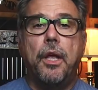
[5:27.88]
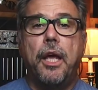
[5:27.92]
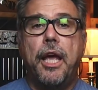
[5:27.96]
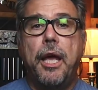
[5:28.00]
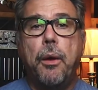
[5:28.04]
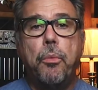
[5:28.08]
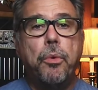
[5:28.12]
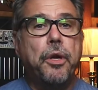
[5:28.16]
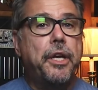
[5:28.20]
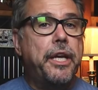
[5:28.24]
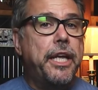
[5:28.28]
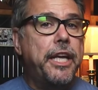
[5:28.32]

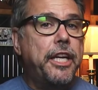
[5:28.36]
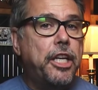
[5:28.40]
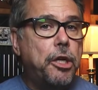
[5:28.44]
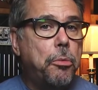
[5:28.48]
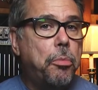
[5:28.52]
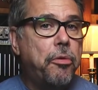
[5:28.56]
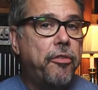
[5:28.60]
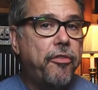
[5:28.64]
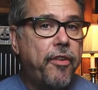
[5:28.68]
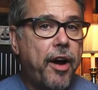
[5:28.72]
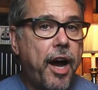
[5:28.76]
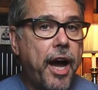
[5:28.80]
It would need to
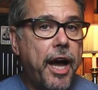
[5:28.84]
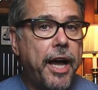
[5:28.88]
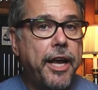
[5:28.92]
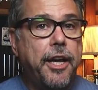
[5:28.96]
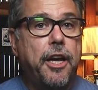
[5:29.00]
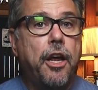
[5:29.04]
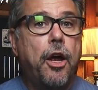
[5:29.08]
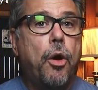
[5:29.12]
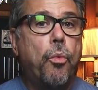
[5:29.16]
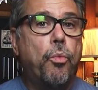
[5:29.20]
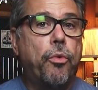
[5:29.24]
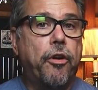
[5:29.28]

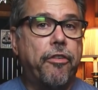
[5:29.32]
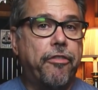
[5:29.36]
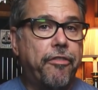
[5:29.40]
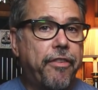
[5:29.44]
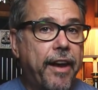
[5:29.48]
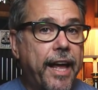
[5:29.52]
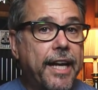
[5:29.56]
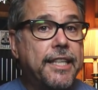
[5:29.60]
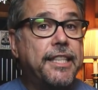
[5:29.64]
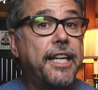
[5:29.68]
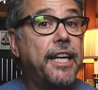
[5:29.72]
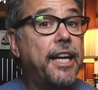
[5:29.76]
provide
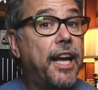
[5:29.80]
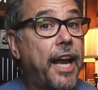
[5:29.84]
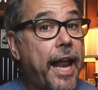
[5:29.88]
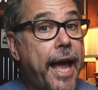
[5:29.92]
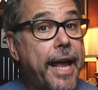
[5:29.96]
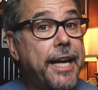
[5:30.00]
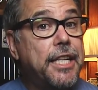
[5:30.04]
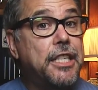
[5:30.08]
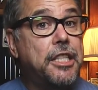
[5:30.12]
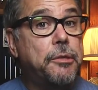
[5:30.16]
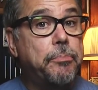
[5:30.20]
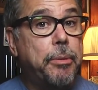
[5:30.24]
reflected
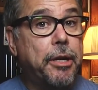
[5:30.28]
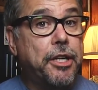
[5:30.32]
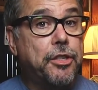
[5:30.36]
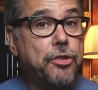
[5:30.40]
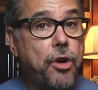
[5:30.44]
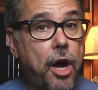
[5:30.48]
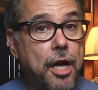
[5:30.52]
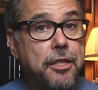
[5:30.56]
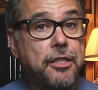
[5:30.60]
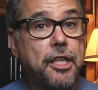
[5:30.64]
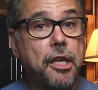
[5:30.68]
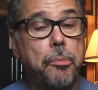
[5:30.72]
light
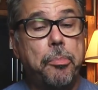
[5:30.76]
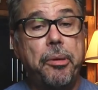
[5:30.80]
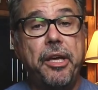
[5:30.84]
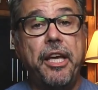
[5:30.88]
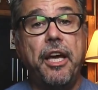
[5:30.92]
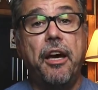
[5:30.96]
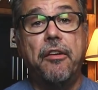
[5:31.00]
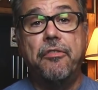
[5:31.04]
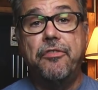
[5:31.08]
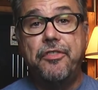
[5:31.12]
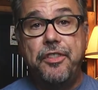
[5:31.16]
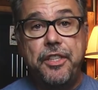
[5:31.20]

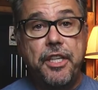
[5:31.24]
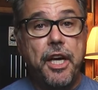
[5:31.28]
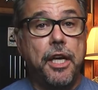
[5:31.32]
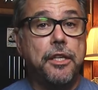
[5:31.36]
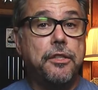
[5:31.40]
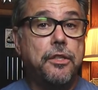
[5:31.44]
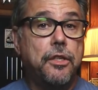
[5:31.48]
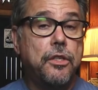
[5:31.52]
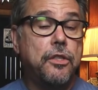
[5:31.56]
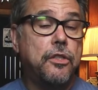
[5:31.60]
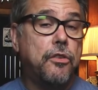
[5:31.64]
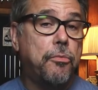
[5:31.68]
spectroscopy of
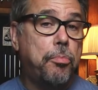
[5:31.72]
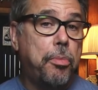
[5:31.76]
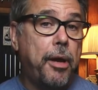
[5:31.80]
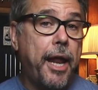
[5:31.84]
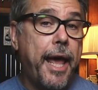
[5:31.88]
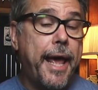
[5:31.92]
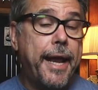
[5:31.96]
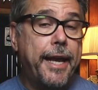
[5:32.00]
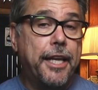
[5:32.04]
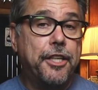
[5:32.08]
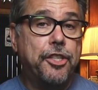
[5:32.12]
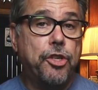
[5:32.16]
dozens of
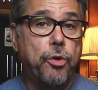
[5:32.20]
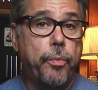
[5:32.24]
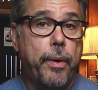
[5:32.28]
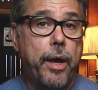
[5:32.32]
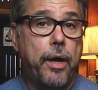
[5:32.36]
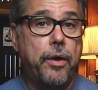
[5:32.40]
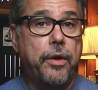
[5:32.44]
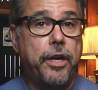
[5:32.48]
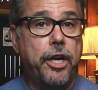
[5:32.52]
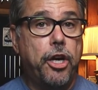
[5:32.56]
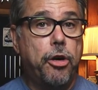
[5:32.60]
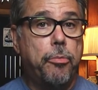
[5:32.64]
planets
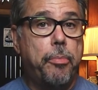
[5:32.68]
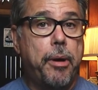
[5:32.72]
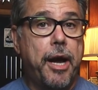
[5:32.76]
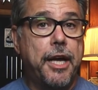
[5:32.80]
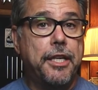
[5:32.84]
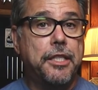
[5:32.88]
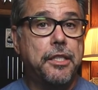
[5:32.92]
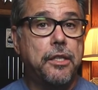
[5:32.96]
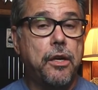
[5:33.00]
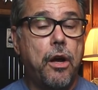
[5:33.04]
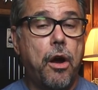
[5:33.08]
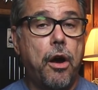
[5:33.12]
around
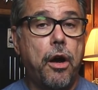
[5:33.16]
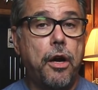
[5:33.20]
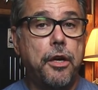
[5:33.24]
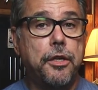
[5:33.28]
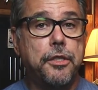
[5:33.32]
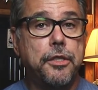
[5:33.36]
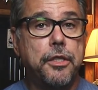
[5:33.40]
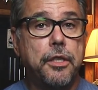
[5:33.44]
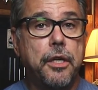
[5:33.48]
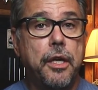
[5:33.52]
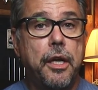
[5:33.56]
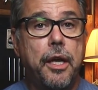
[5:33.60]
nearby
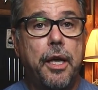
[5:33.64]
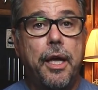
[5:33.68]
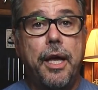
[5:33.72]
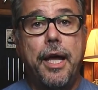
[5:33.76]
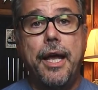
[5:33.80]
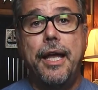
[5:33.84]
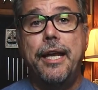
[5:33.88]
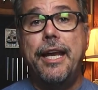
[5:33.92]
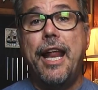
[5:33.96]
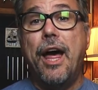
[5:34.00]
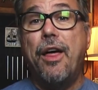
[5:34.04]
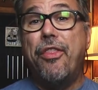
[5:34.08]
stars.
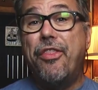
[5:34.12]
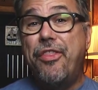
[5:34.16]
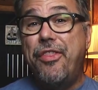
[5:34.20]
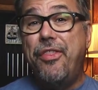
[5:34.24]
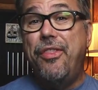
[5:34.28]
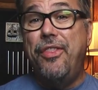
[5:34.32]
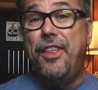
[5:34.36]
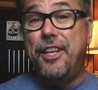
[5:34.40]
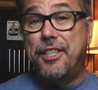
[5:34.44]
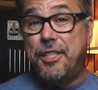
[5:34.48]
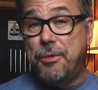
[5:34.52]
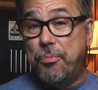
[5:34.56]
Now,
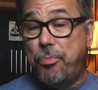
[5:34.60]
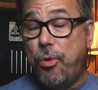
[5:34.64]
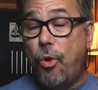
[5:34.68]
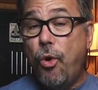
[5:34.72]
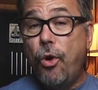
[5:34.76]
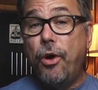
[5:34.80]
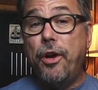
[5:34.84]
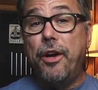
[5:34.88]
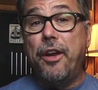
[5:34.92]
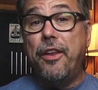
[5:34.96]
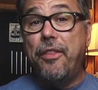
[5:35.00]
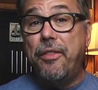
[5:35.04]
it's
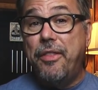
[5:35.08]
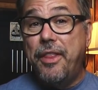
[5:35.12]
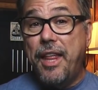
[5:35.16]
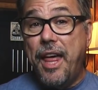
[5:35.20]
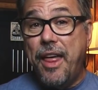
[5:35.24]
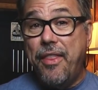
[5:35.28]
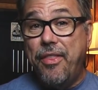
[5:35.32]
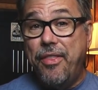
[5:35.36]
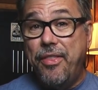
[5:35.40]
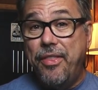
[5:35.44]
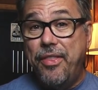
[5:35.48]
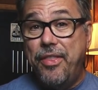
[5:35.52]
important
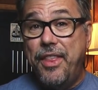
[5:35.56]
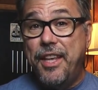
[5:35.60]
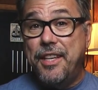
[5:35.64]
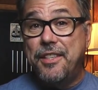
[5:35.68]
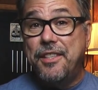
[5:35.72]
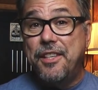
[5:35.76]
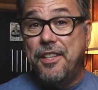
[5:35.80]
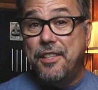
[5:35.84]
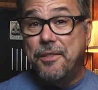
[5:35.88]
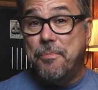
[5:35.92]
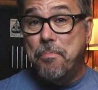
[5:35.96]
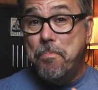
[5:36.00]
that
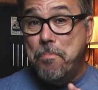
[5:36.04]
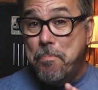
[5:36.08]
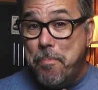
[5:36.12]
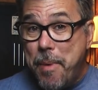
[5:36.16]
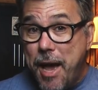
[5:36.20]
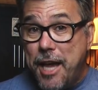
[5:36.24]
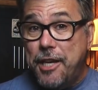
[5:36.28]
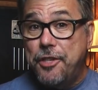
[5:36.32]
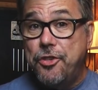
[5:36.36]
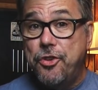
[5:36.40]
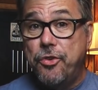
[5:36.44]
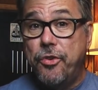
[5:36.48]
this is
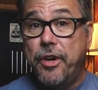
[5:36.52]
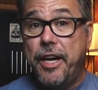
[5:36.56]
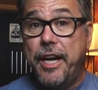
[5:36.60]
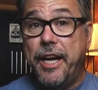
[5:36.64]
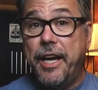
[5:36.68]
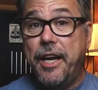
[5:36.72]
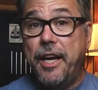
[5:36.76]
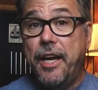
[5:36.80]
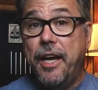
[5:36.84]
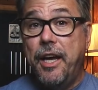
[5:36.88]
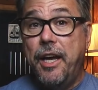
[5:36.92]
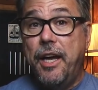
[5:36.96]

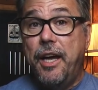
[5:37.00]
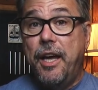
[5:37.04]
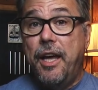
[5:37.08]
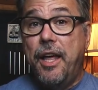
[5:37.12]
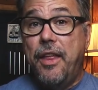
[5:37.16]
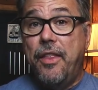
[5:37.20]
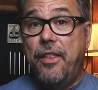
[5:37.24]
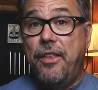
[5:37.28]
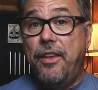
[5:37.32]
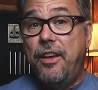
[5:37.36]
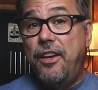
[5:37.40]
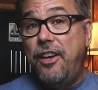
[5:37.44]
measuring
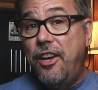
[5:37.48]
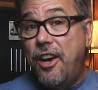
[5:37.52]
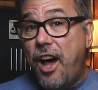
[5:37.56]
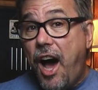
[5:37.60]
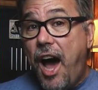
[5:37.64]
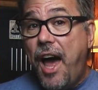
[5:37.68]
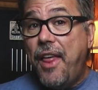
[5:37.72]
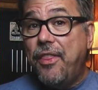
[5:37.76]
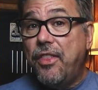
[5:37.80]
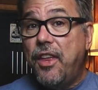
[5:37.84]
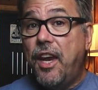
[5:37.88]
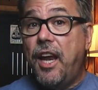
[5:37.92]

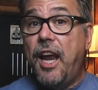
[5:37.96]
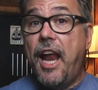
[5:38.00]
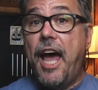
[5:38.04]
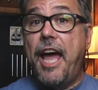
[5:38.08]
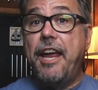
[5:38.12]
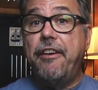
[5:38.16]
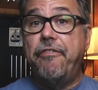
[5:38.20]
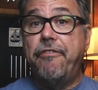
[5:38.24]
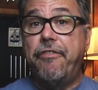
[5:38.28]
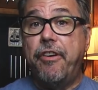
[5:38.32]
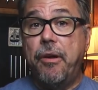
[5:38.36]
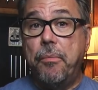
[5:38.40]
not the
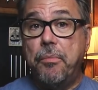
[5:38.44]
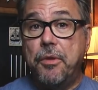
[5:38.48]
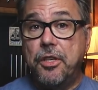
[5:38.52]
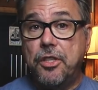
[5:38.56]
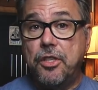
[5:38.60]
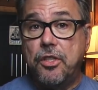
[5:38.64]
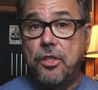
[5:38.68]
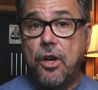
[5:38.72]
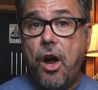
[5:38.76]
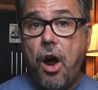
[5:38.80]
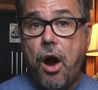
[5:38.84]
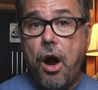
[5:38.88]
light from the
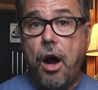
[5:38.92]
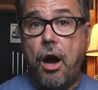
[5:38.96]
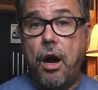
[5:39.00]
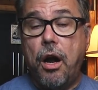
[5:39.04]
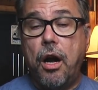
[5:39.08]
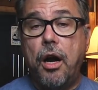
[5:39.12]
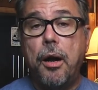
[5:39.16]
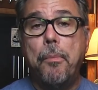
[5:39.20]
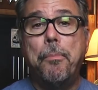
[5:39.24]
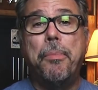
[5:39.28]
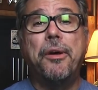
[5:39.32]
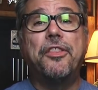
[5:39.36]

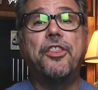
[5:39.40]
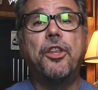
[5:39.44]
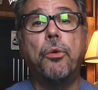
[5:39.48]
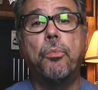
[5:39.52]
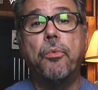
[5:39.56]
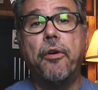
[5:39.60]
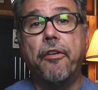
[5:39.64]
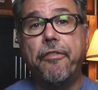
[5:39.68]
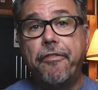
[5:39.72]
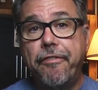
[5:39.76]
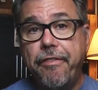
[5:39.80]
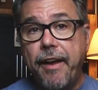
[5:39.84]
star, but the
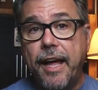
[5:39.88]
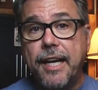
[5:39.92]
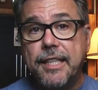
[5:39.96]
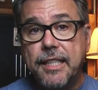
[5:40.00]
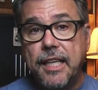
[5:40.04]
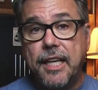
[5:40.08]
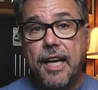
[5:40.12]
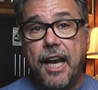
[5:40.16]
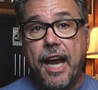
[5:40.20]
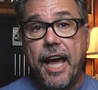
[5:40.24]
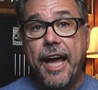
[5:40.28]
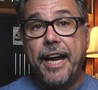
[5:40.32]

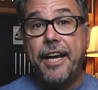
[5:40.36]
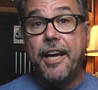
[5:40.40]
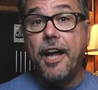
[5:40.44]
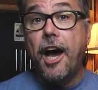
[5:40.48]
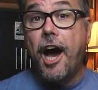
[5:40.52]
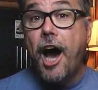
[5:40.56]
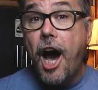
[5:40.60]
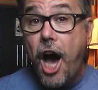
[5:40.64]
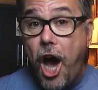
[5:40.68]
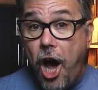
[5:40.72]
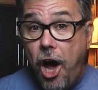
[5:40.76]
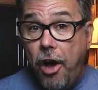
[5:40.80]
reflected light
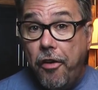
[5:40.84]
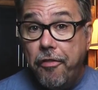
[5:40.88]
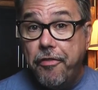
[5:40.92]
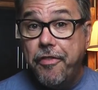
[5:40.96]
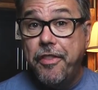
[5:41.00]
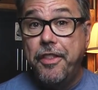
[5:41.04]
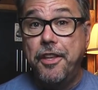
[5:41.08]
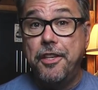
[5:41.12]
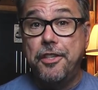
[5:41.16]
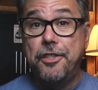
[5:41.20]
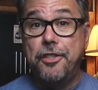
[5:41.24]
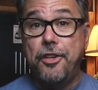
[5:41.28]

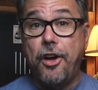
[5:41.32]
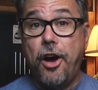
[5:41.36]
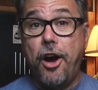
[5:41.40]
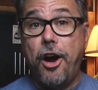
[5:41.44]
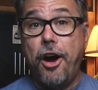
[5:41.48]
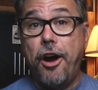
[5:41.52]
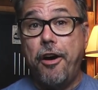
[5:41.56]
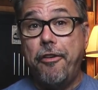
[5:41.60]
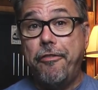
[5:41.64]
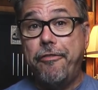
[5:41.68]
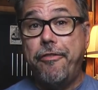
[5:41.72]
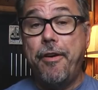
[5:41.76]
of the
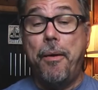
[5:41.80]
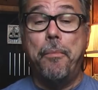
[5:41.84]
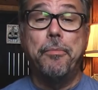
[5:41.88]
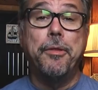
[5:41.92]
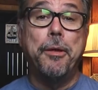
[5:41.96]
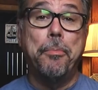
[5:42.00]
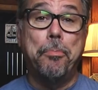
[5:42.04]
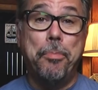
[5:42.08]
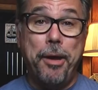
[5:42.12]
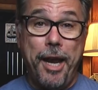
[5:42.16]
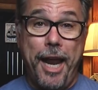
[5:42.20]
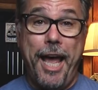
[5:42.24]
star from
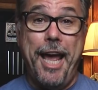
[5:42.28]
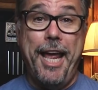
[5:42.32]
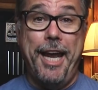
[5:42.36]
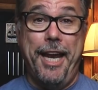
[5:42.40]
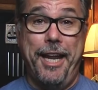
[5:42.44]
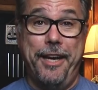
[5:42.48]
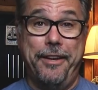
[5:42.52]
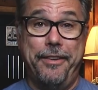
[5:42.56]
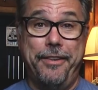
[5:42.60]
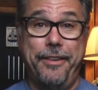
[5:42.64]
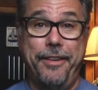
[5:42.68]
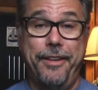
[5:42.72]
the
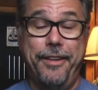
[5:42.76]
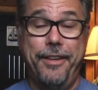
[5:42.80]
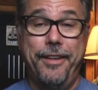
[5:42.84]
planet.